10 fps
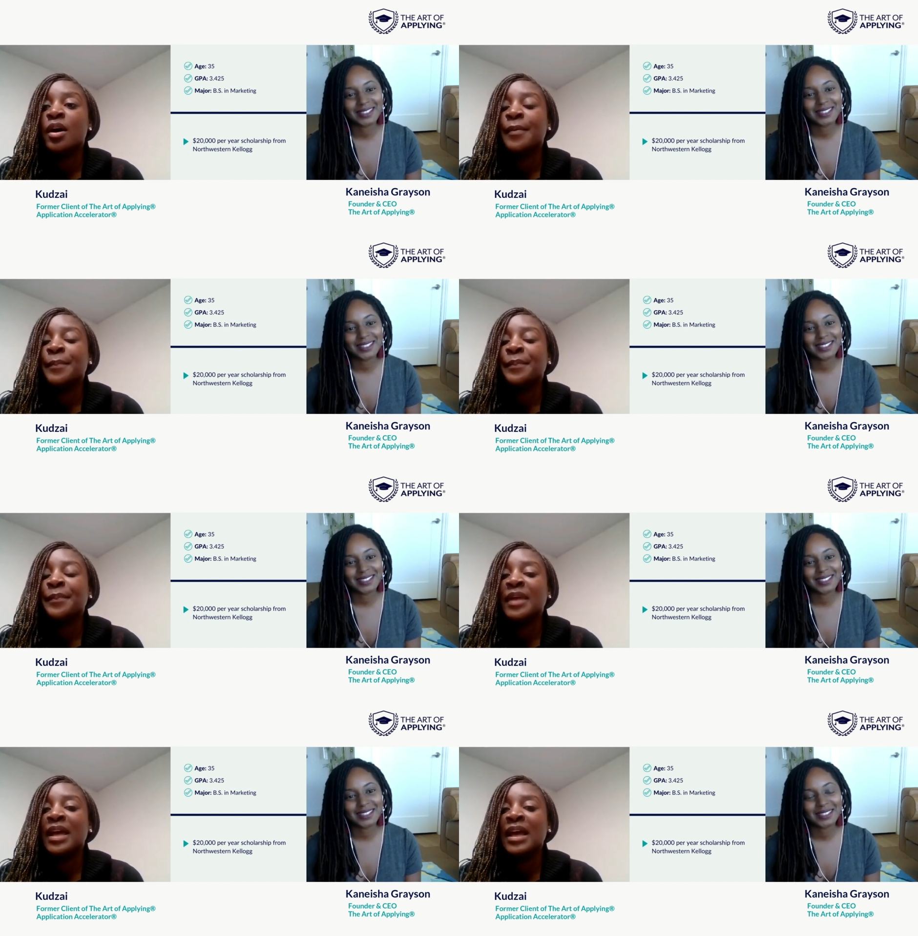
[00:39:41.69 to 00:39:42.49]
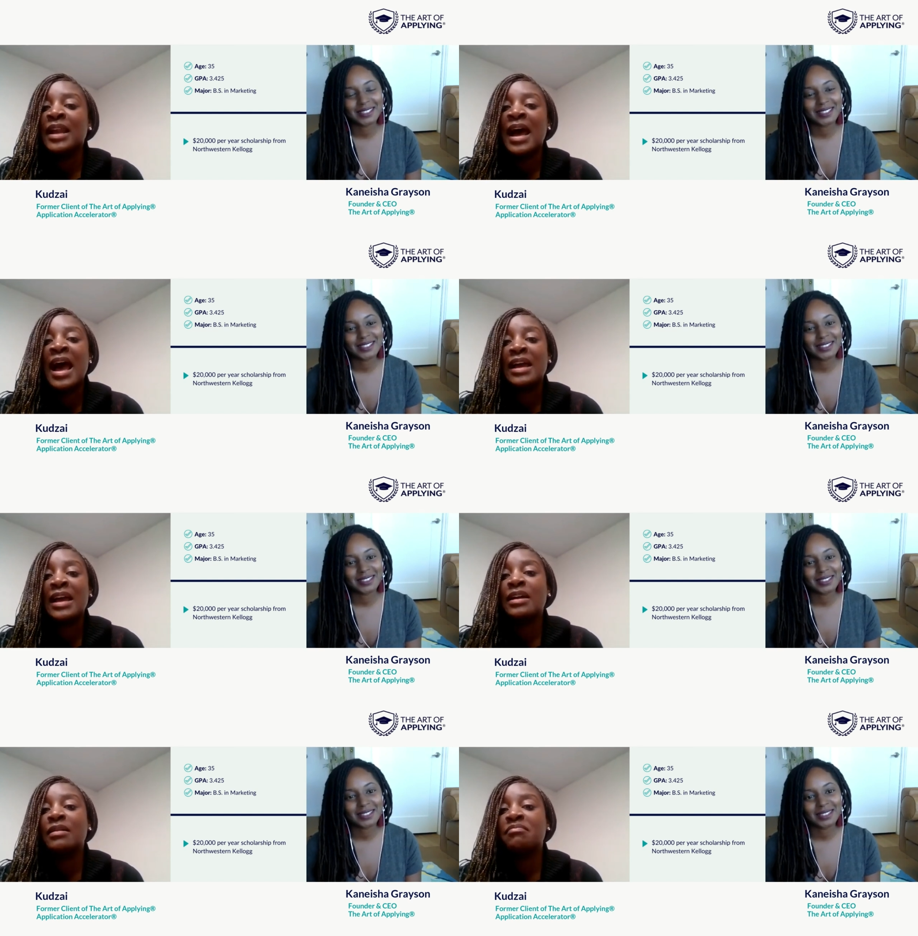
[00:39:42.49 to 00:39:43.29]
Speaker 1: Um, and
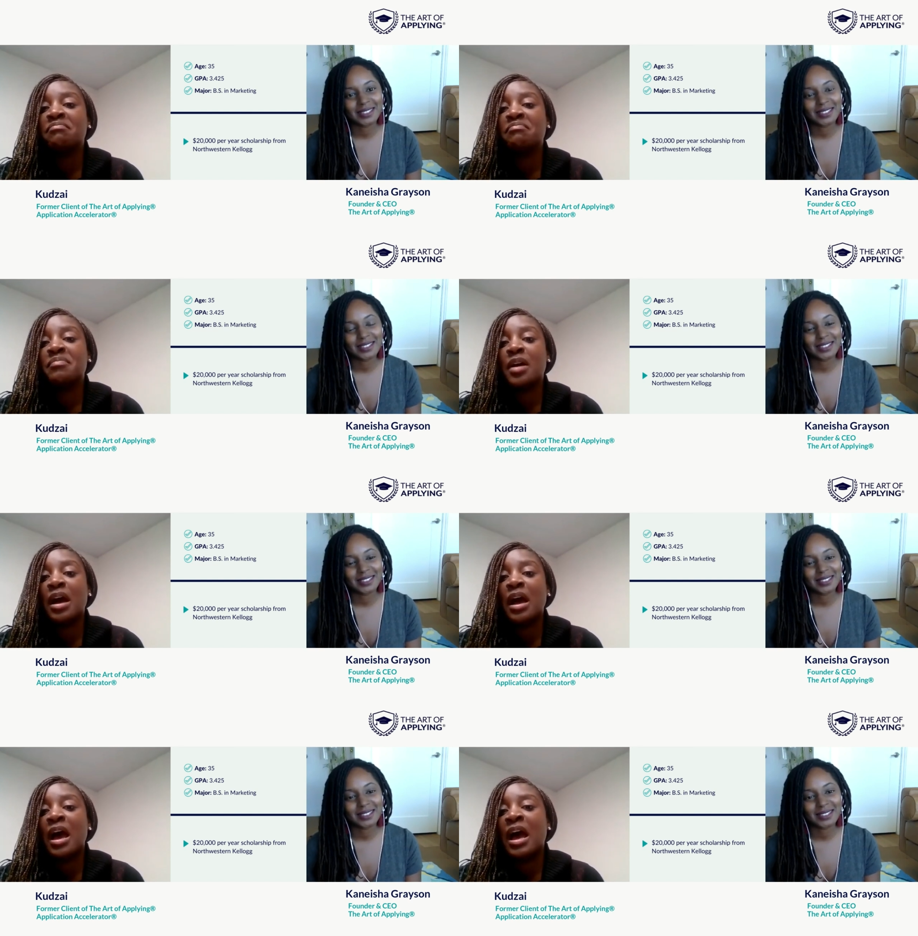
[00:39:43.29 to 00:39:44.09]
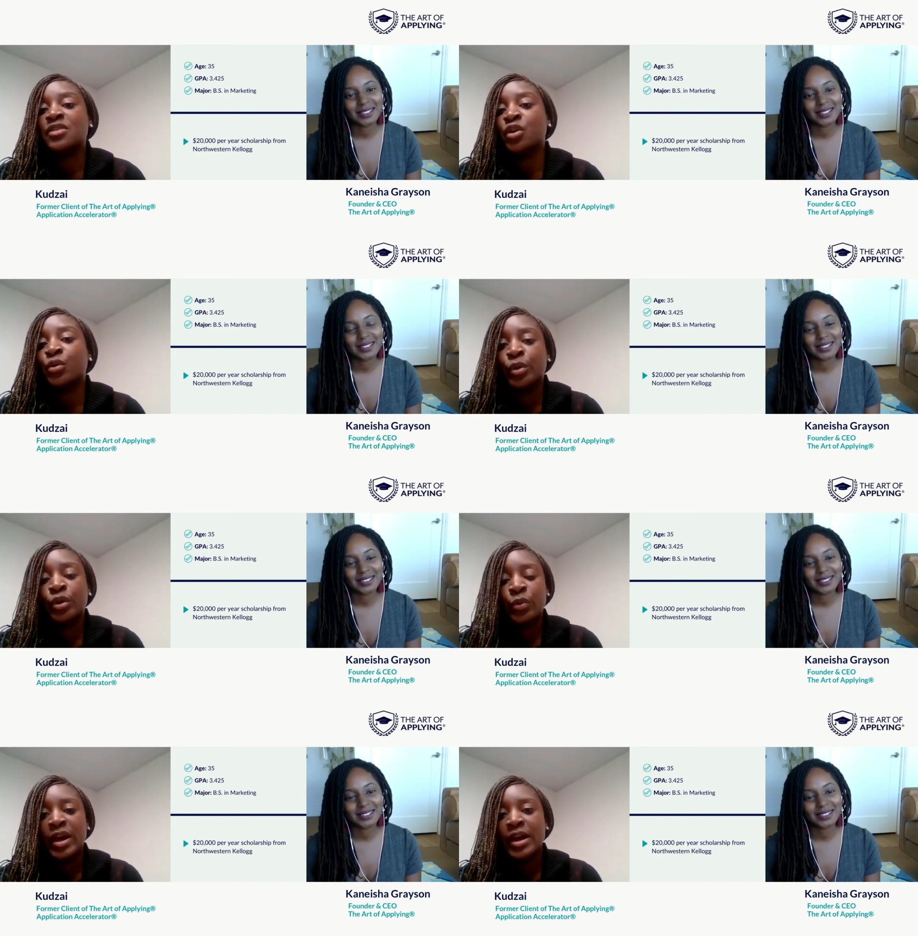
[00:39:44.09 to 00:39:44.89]
I, I don't
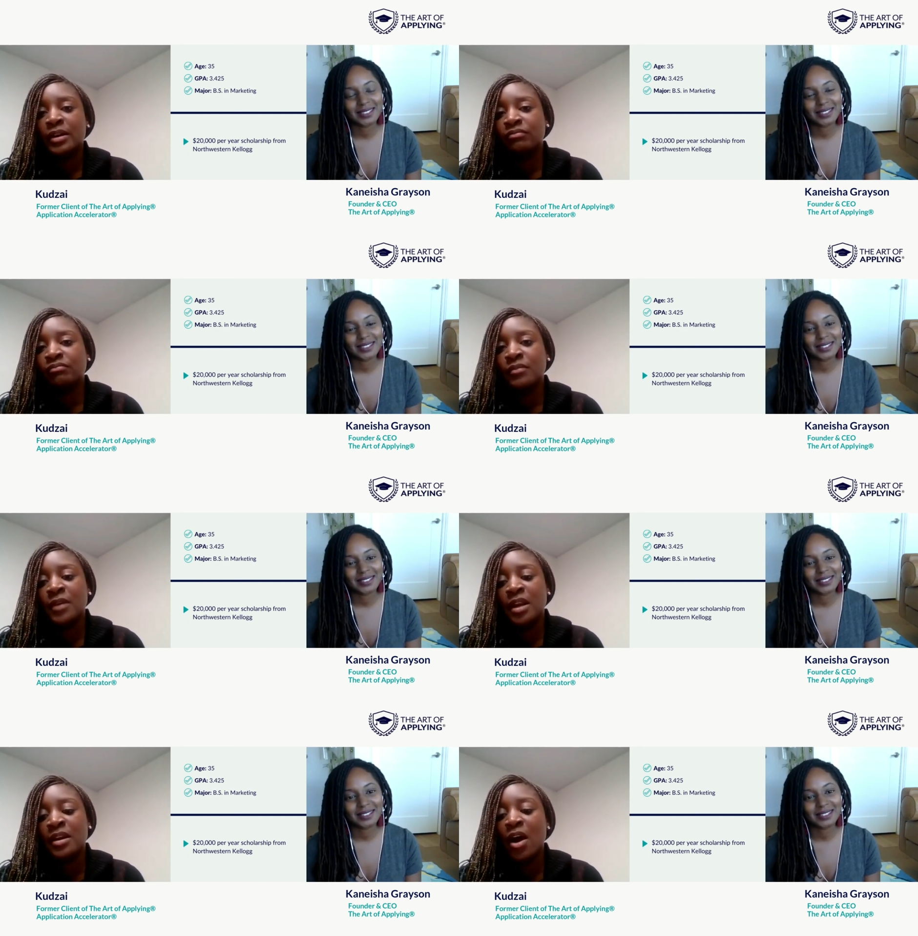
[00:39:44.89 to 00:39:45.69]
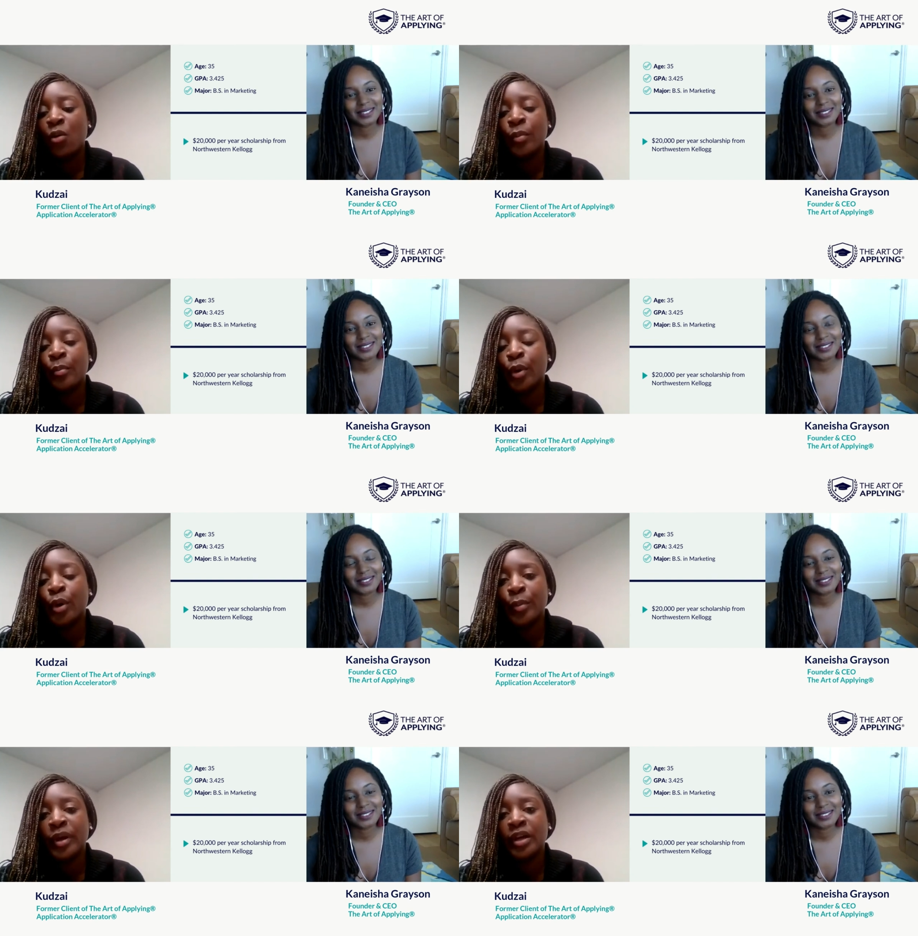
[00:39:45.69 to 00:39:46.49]
regret not one
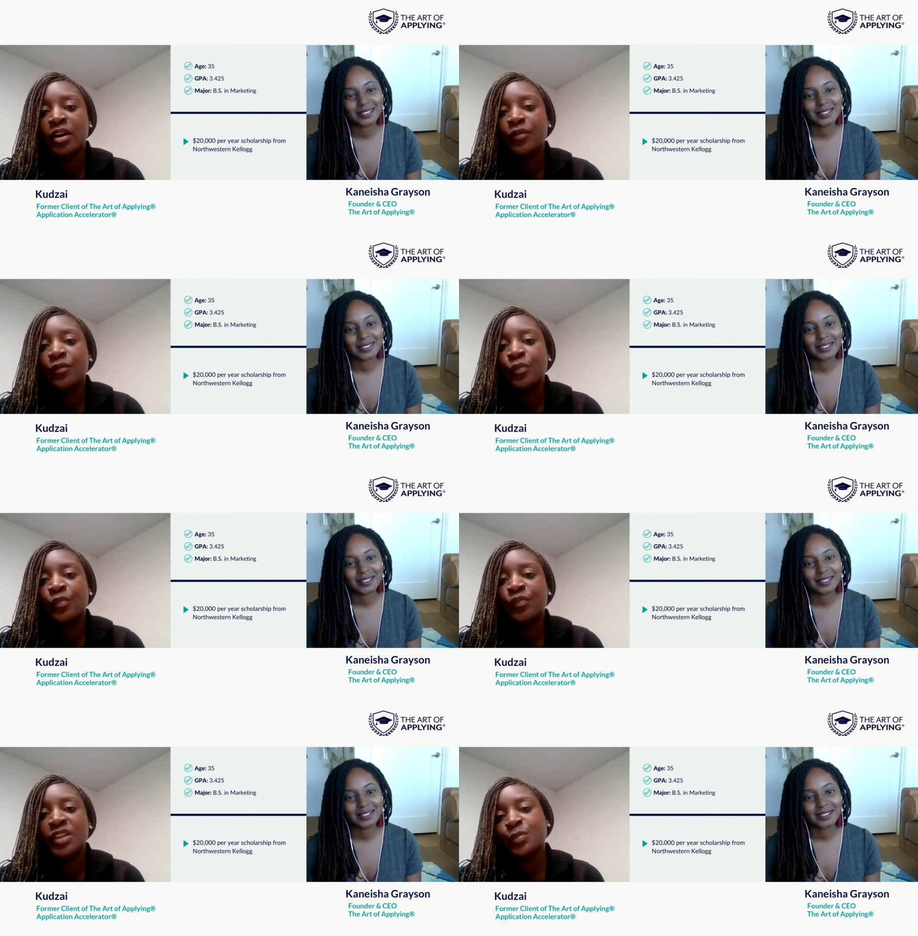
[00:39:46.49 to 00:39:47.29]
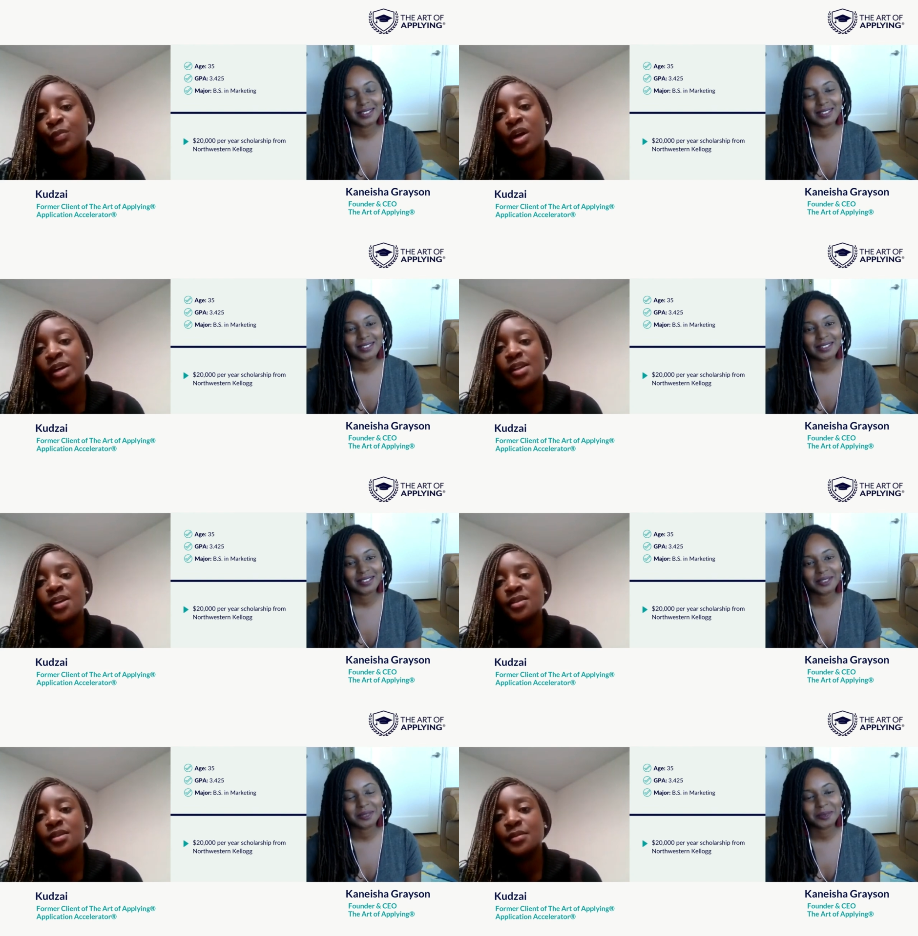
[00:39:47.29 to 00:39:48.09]
moment of this
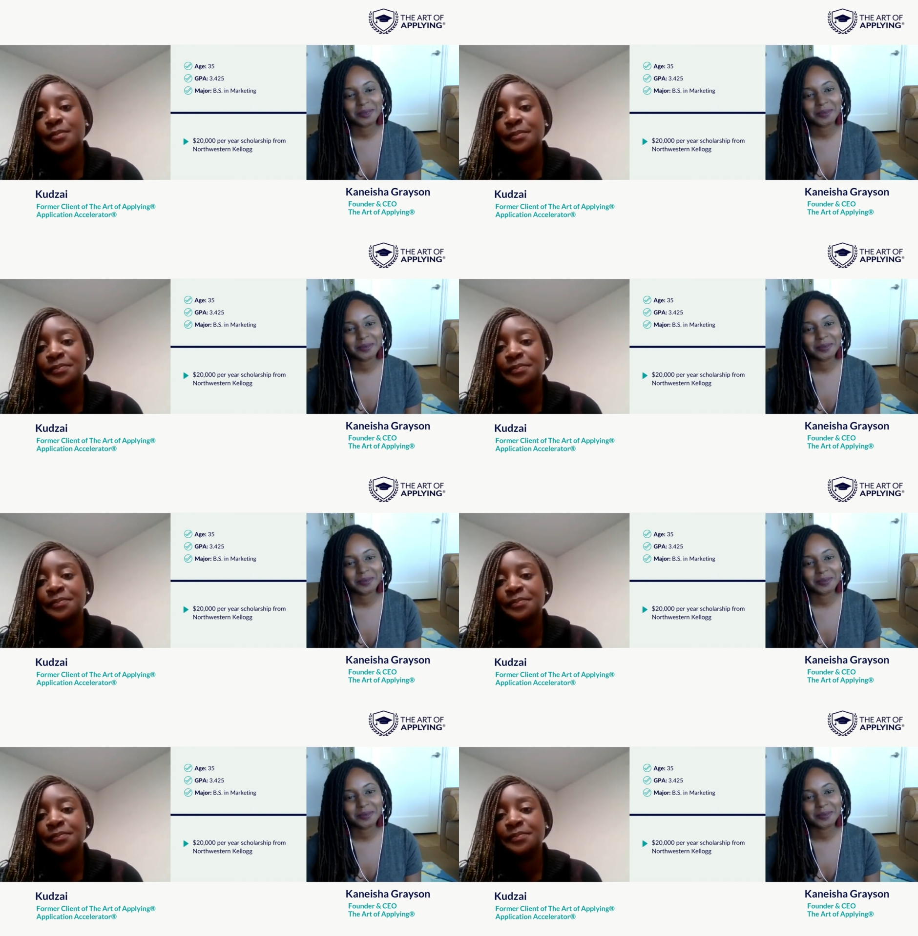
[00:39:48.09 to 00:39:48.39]
process